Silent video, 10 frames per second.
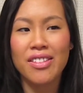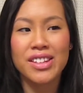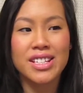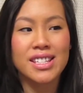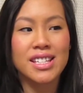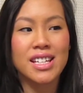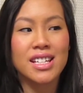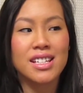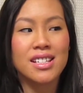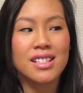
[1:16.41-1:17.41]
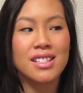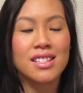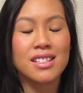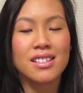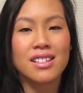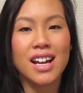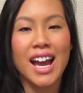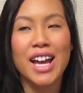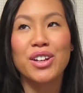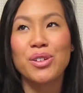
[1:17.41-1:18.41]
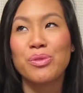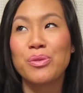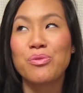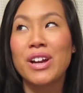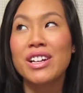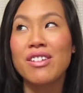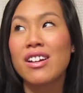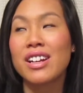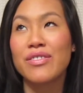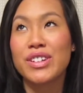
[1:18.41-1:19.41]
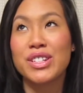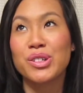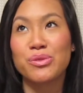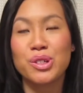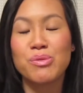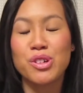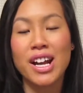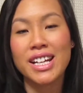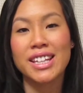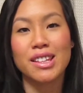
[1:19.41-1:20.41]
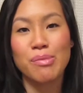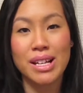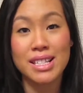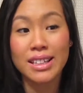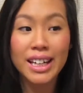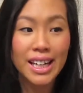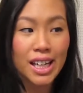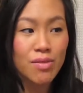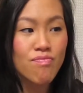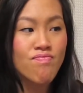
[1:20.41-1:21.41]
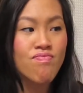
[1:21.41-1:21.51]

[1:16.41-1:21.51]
This is, I ran around in every single room trying to get the best lighting,